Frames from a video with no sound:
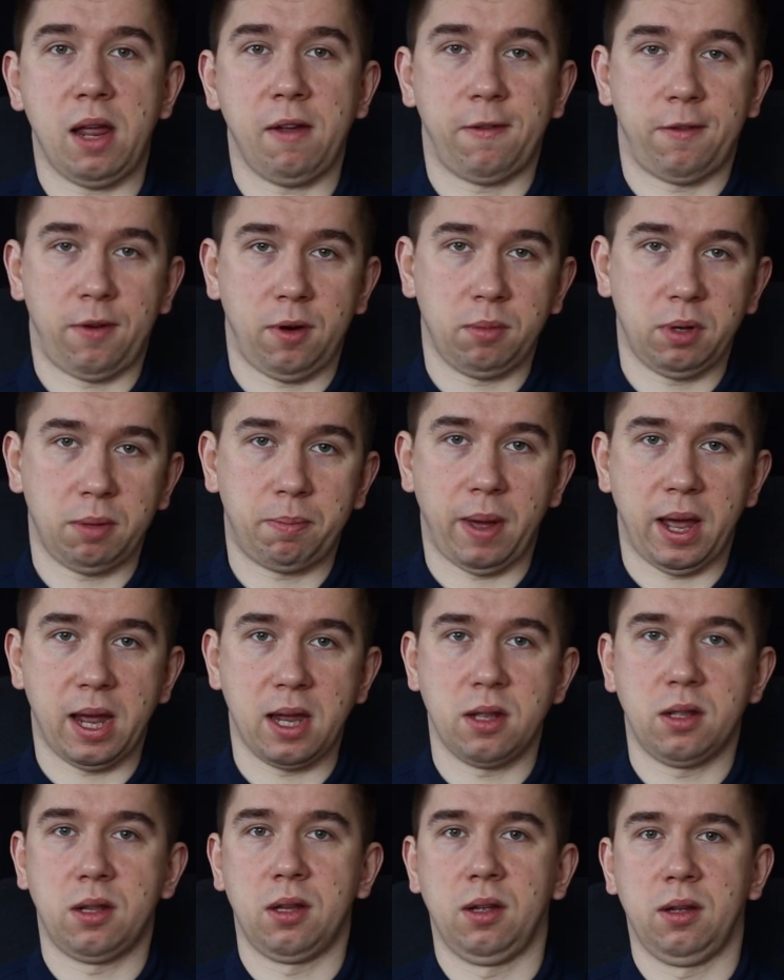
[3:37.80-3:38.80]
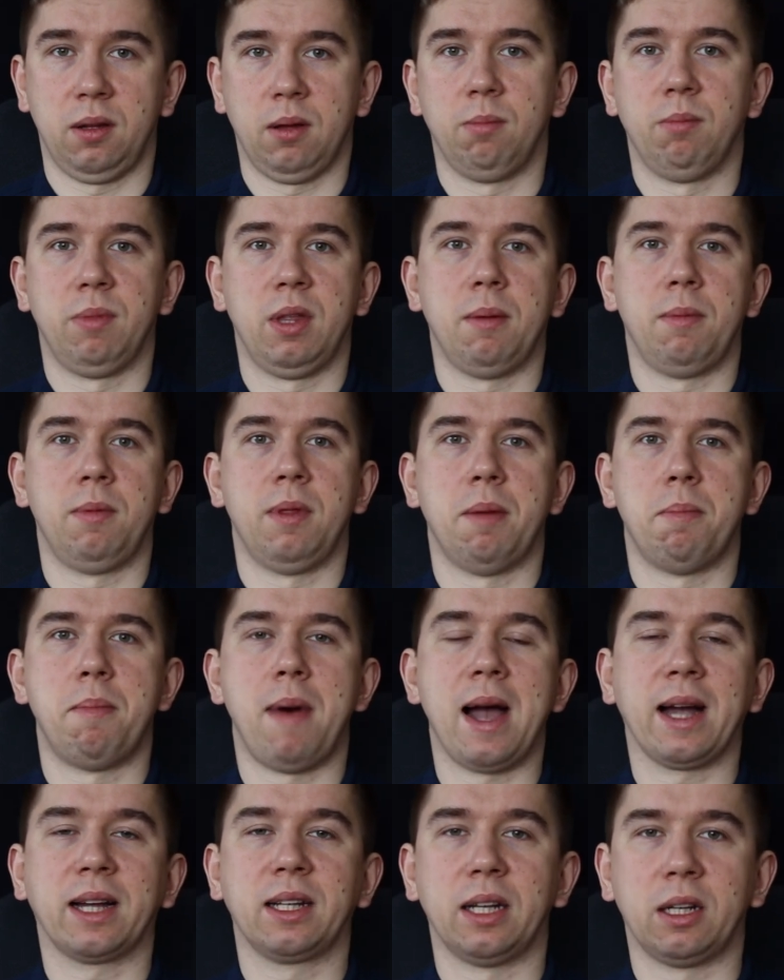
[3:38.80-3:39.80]
from the paint, the
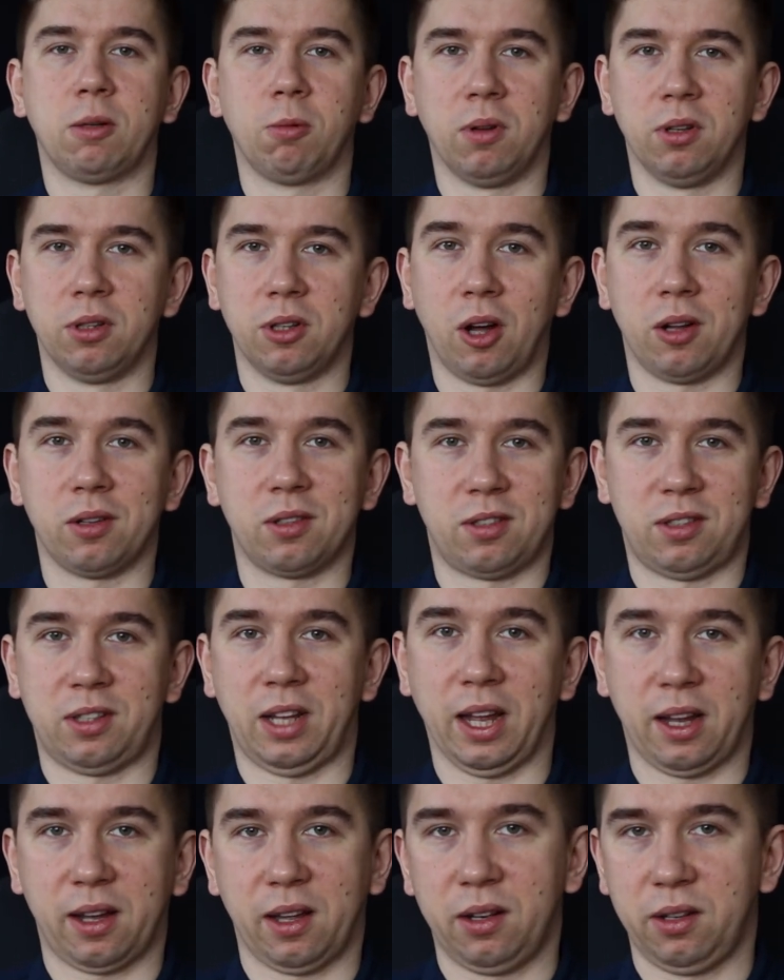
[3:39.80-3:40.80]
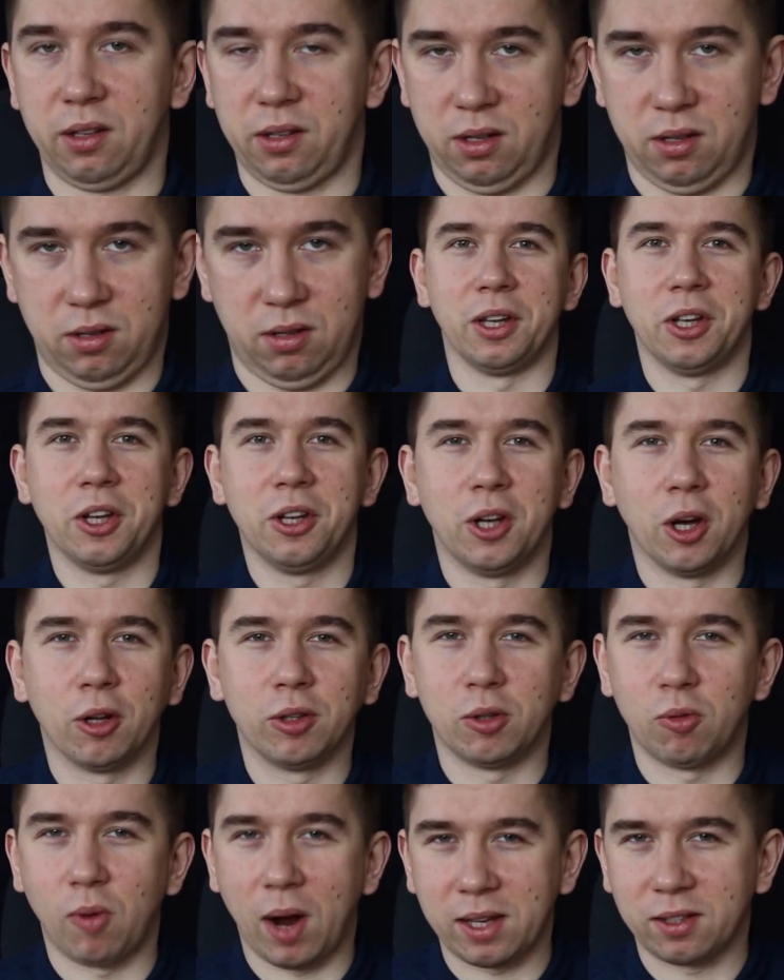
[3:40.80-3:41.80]
magnet will not stick, and you know
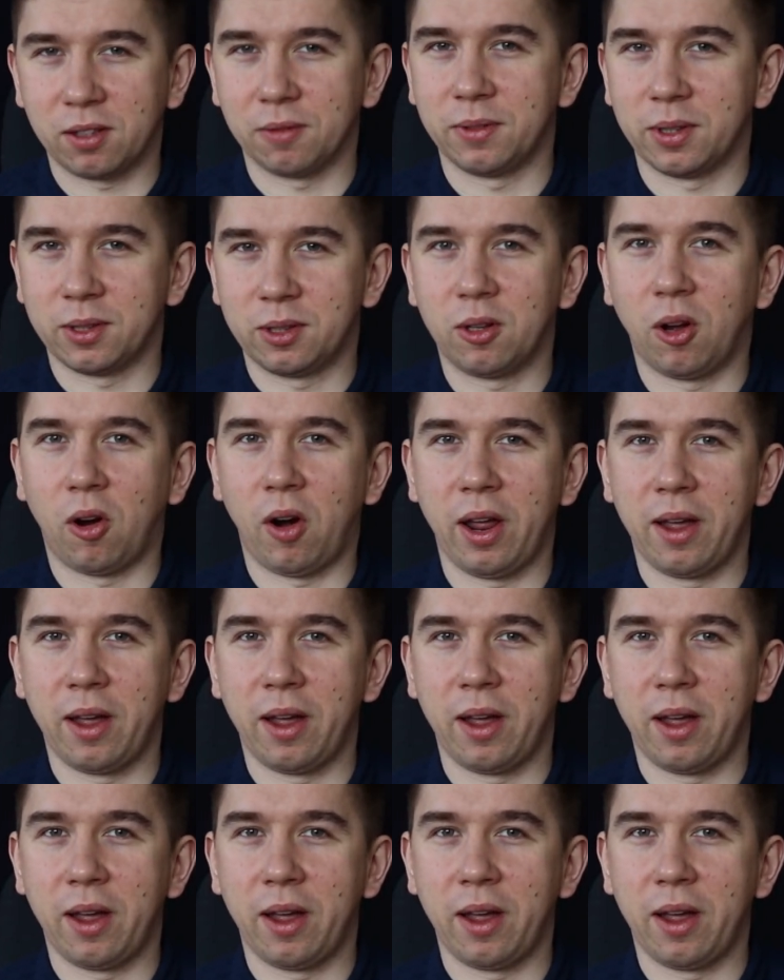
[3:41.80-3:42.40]
the rest of the story.